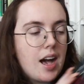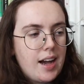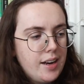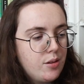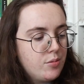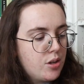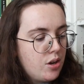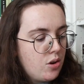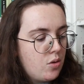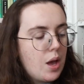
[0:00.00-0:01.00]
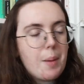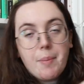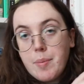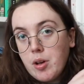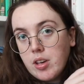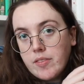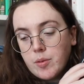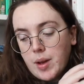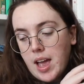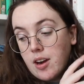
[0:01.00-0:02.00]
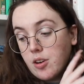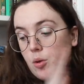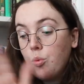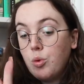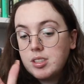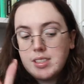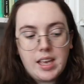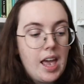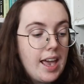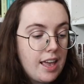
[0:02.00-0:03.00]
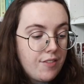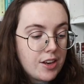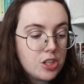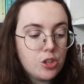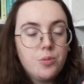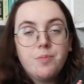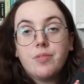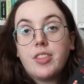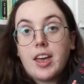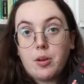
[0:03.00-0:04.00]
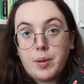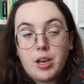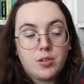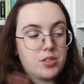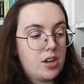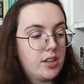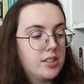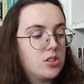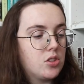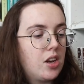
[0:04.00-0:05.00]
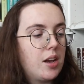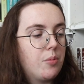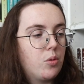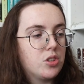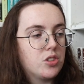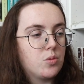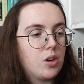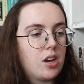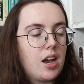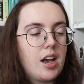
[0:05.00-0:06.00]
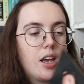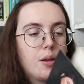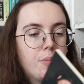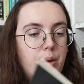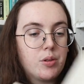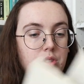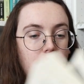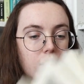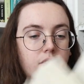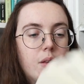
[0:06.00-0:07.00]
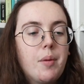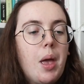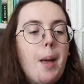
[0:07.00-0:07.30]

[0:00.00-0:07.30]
I don't know. Maybe I'll give it away. I don't know. We'll see. If I do, that'll be hosted on Instagram, which is where I post all of them.